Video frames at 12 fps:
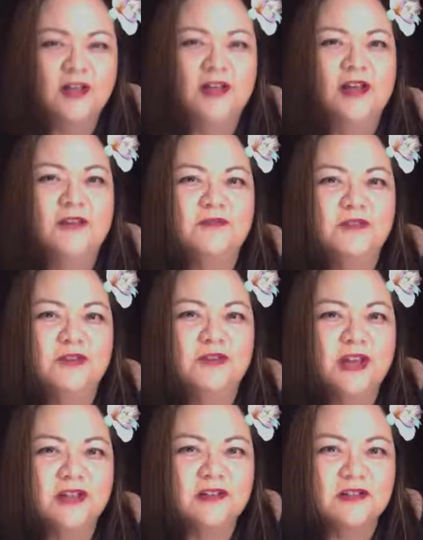If you'd
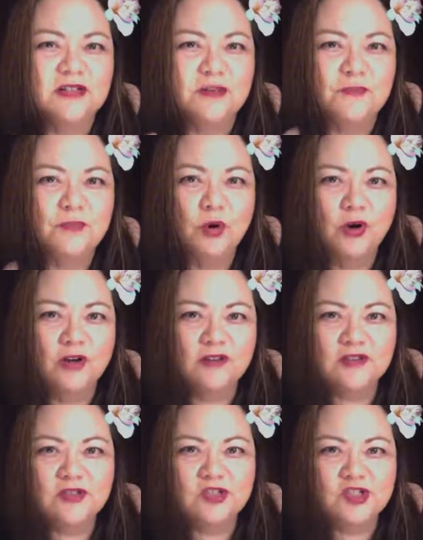like to support
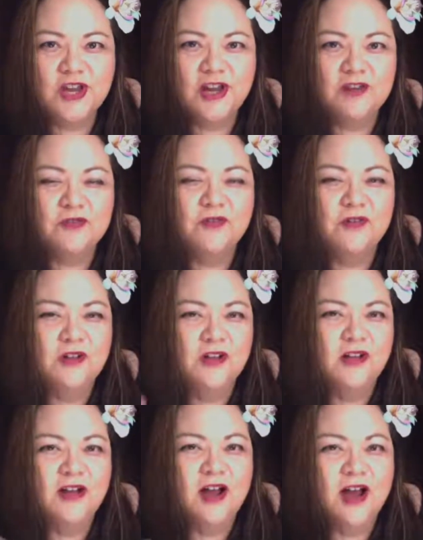this channel,
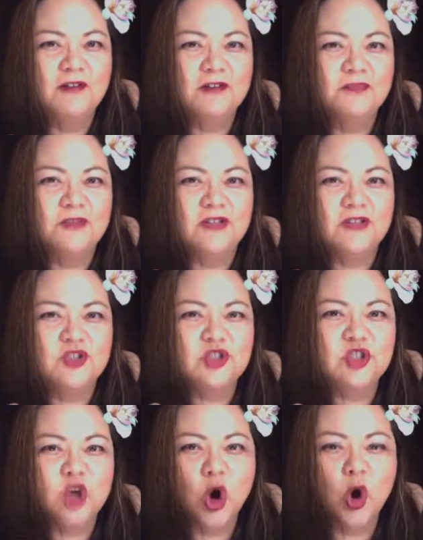I would be
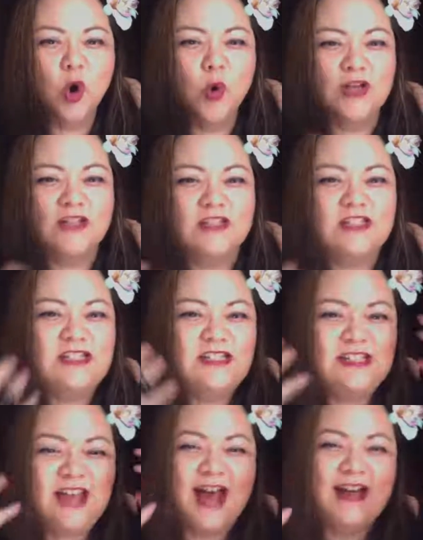so
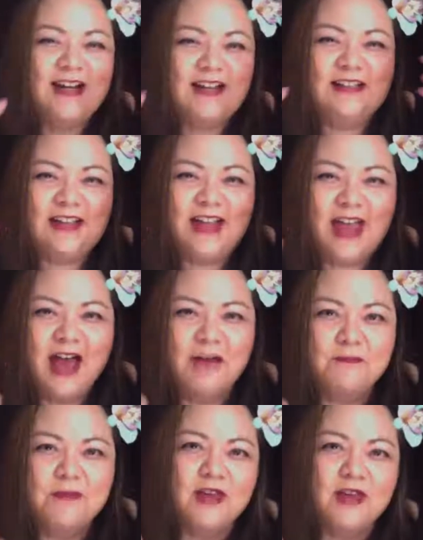ecstatically
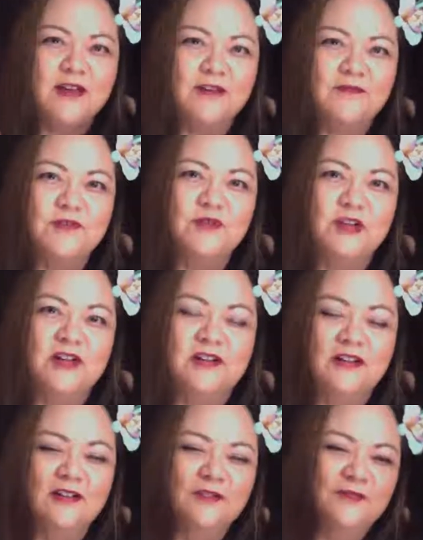happy if you can
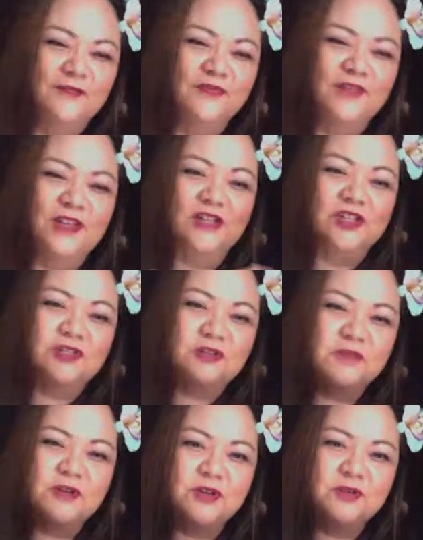
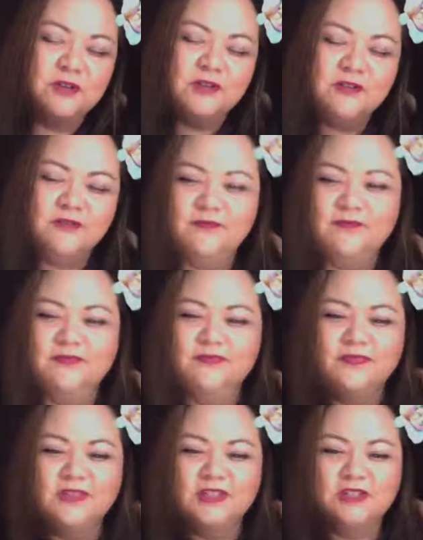contribute.
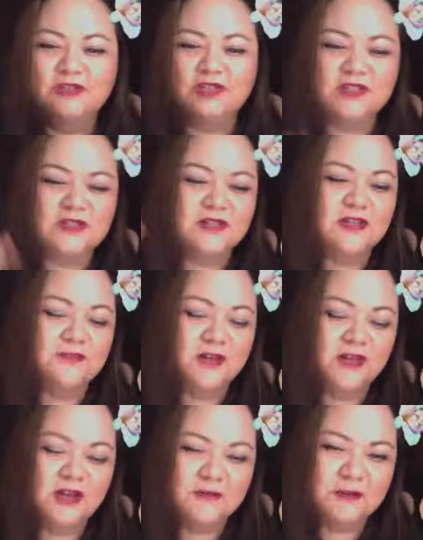You just
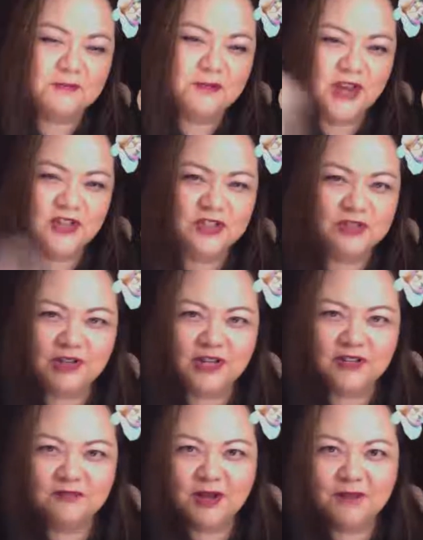become a
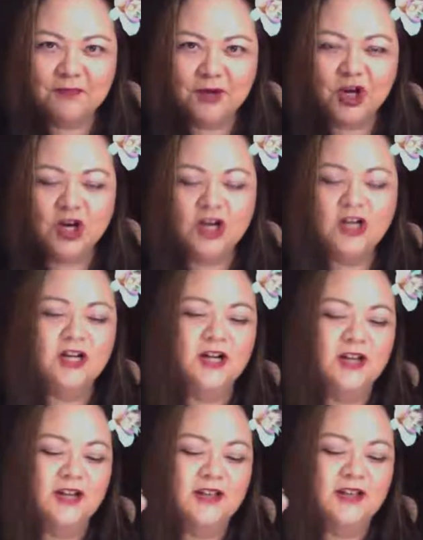Patreon member.
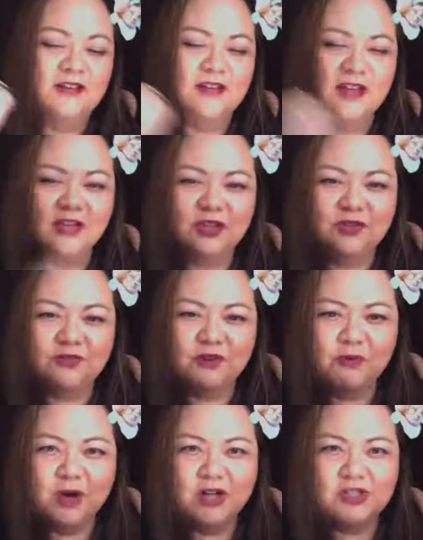Thank you for
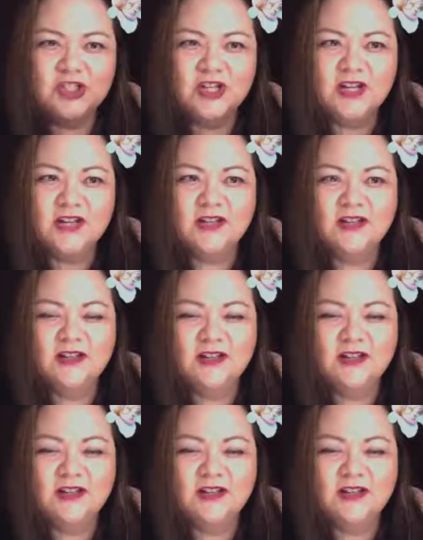watching.